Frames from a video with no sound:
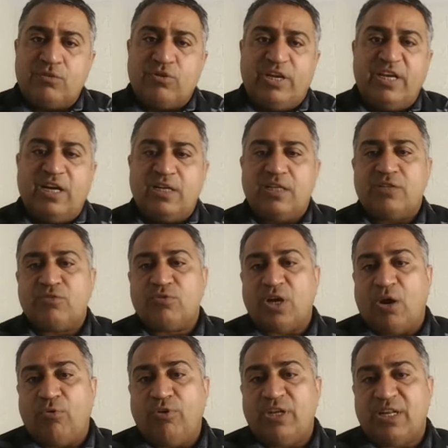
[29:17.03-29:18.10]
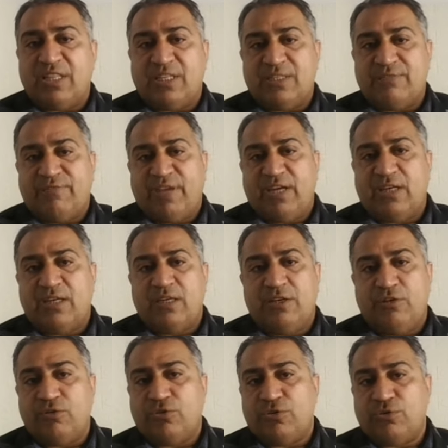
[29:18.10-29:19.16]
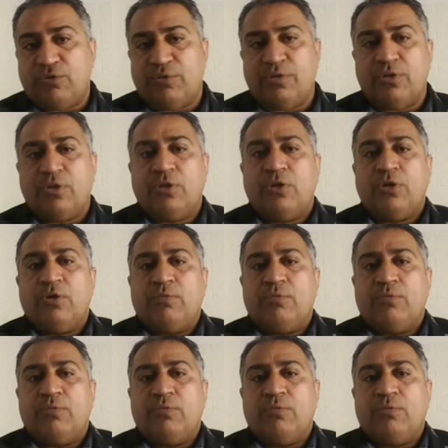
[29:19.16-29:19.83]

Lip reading: So in order to counter this fact, you should